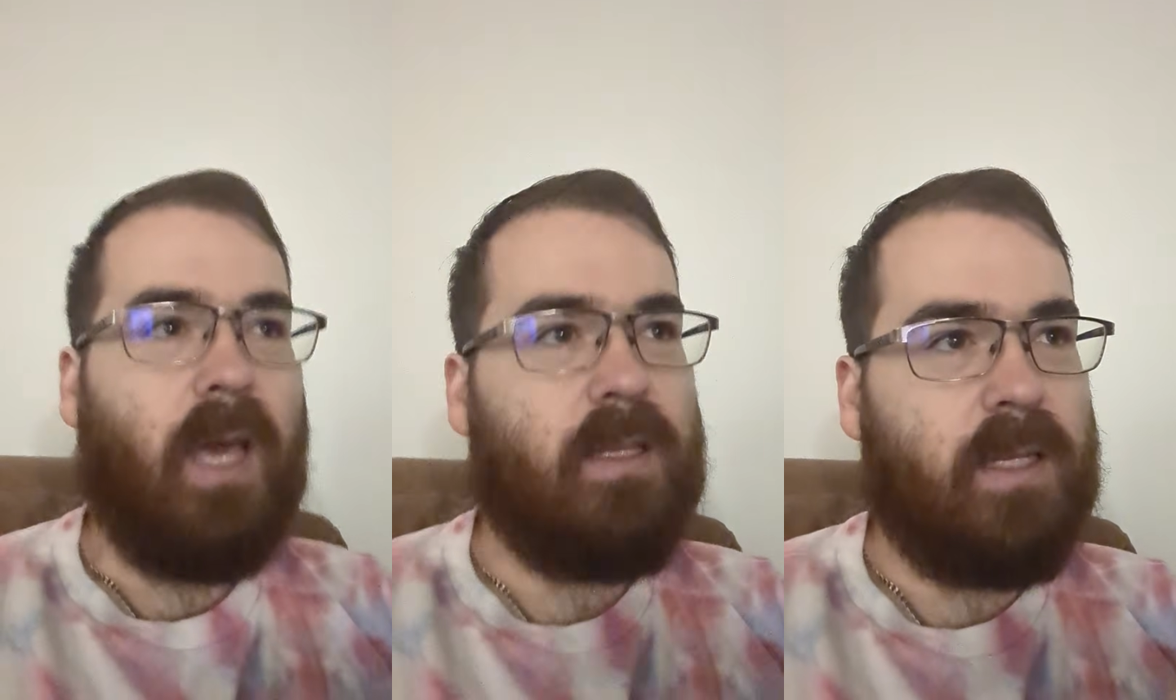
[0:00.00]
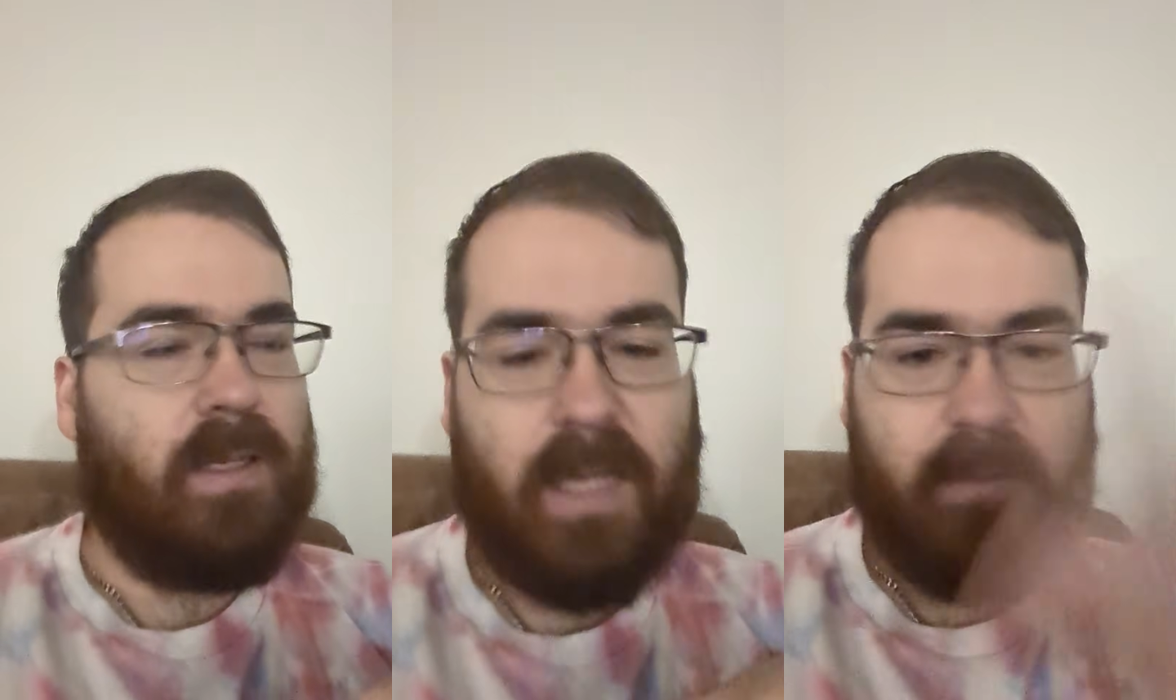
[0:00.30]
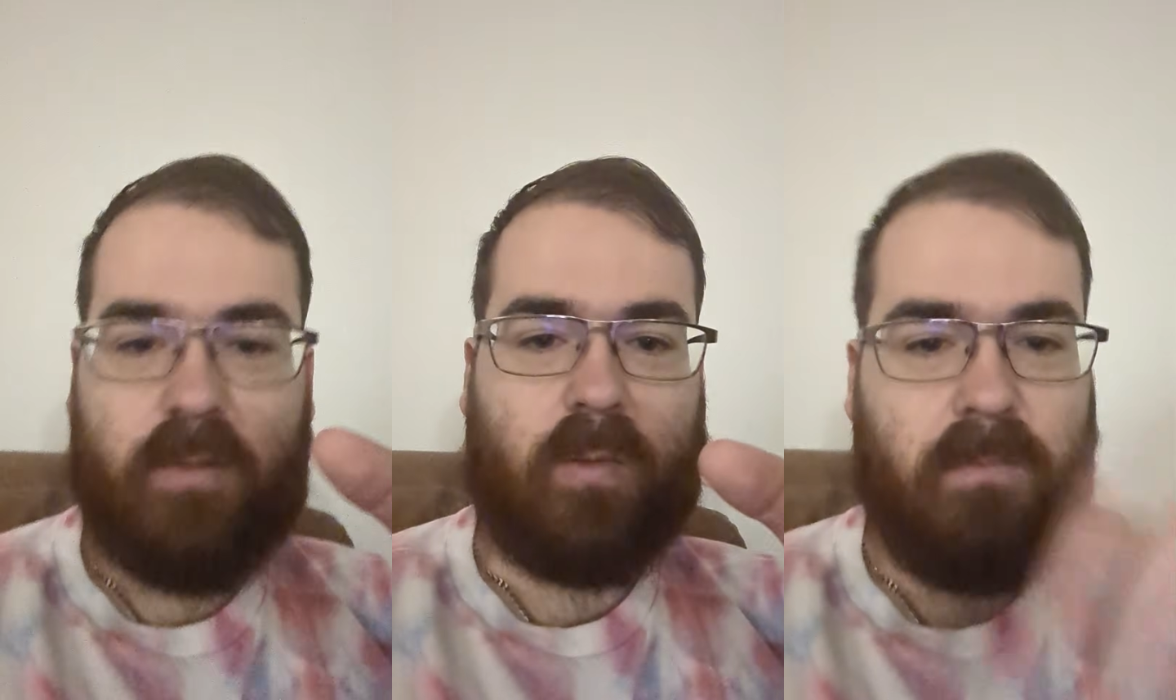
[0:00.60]
And then let's say I
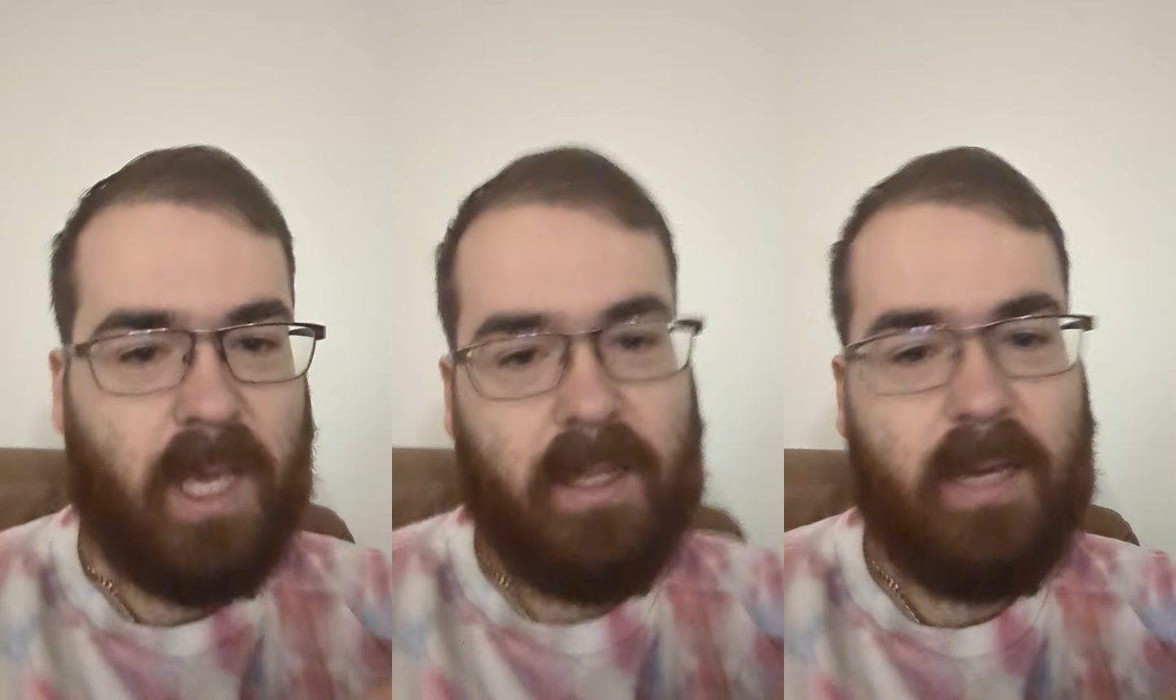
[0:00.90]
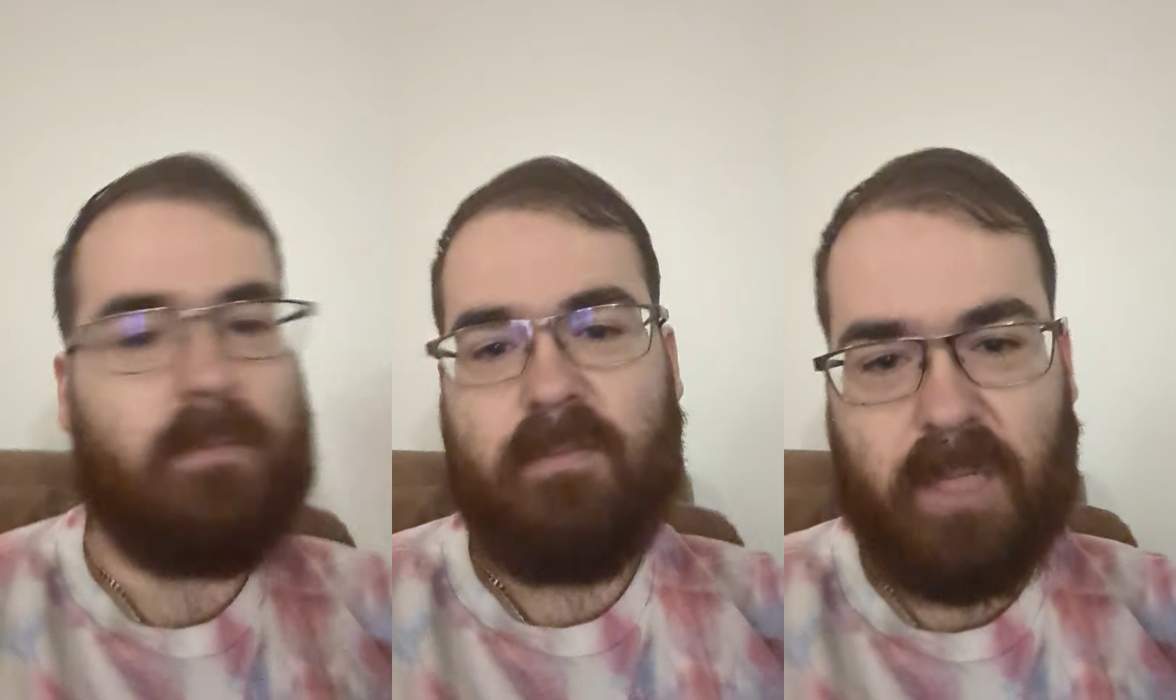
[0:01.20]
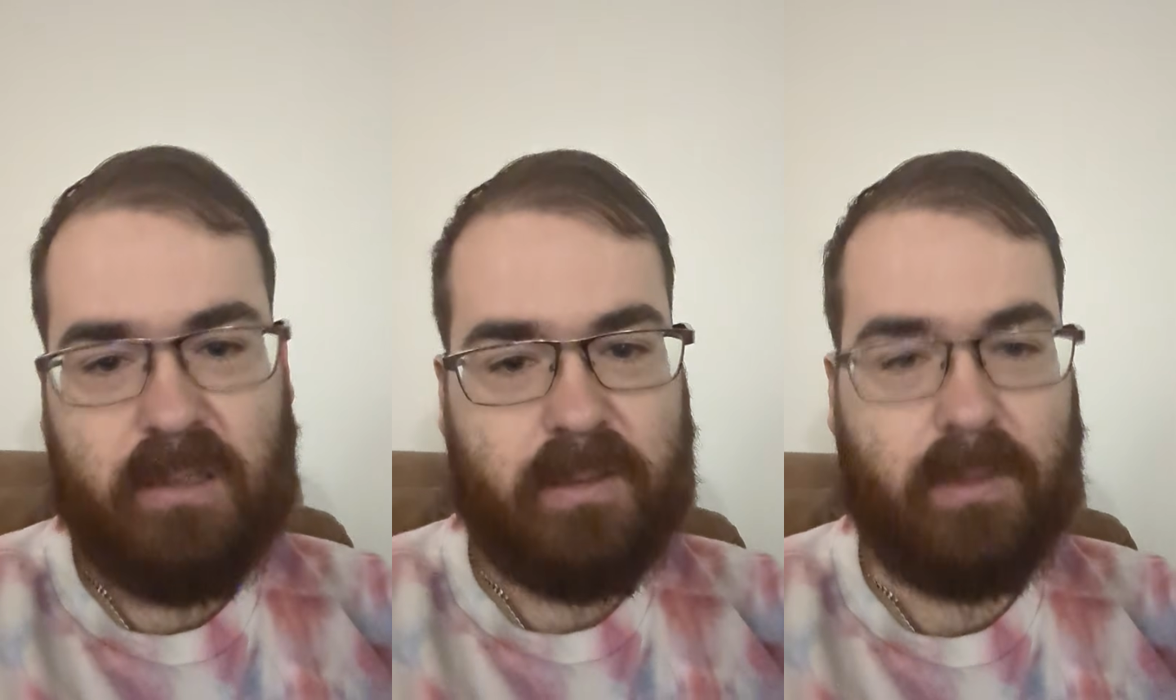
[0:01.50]
have another tool and I haven't
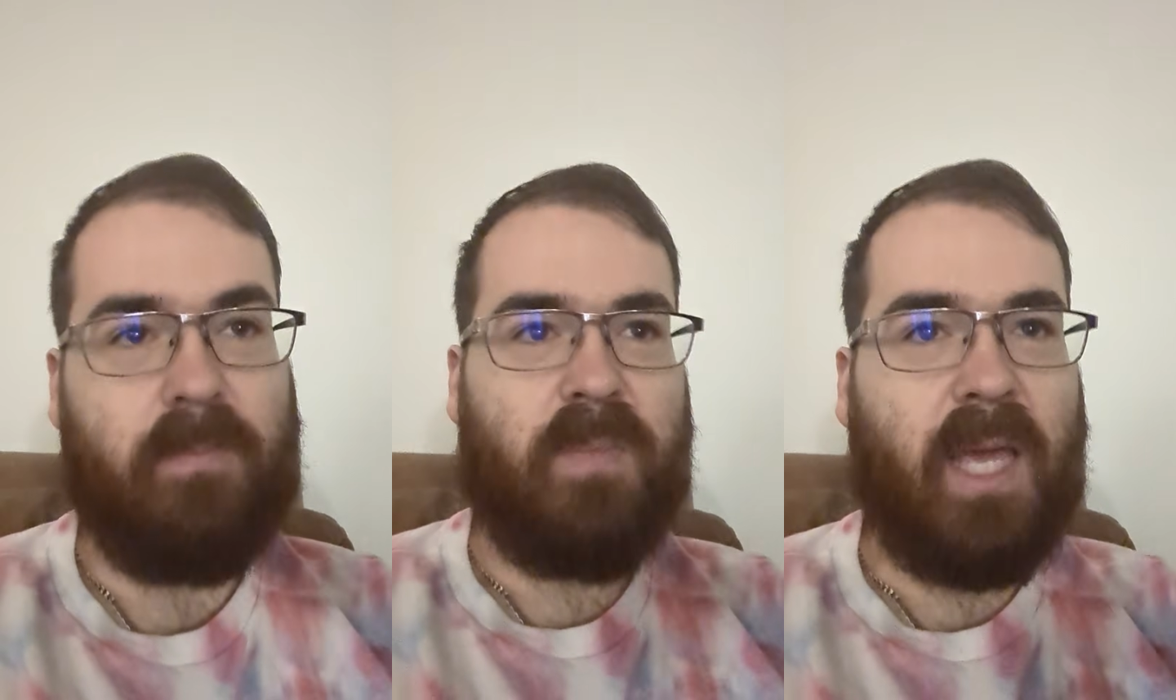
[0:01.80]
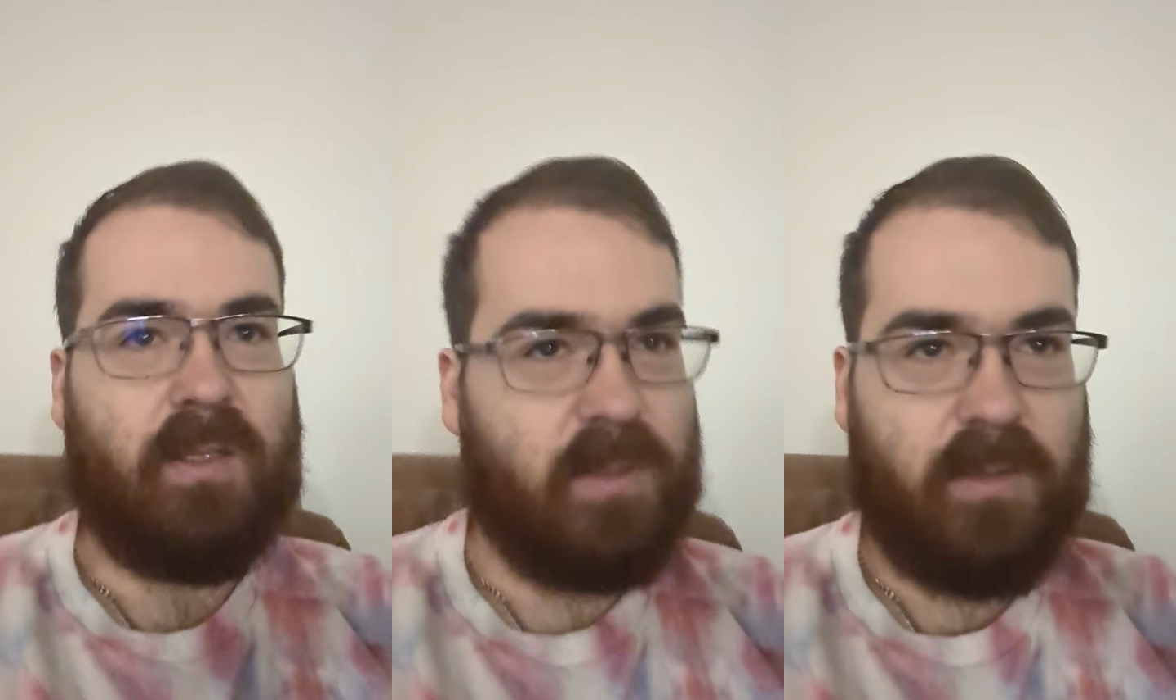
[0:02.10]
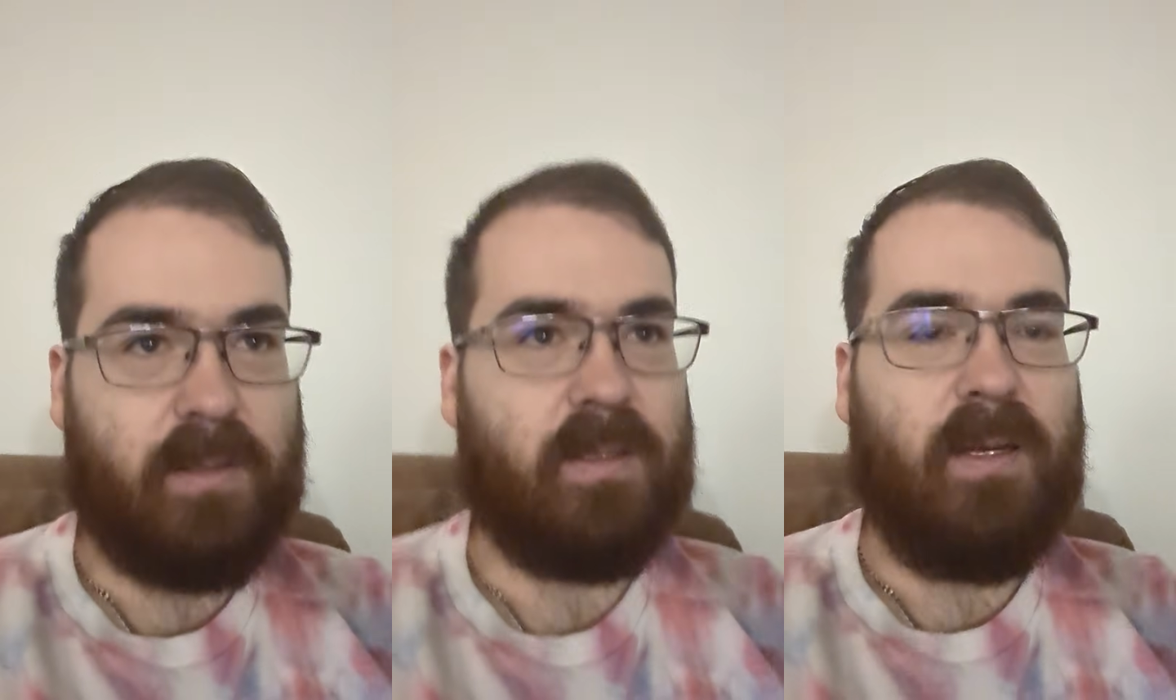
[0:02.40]
made this skill and someone
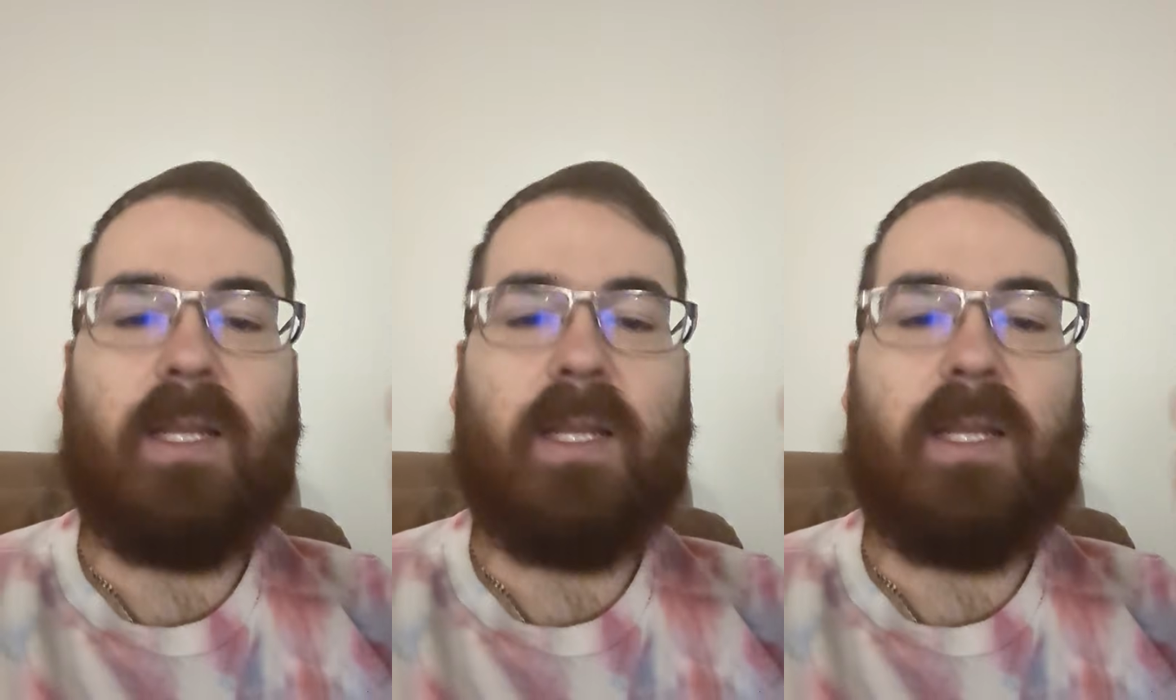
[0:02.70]
touches this.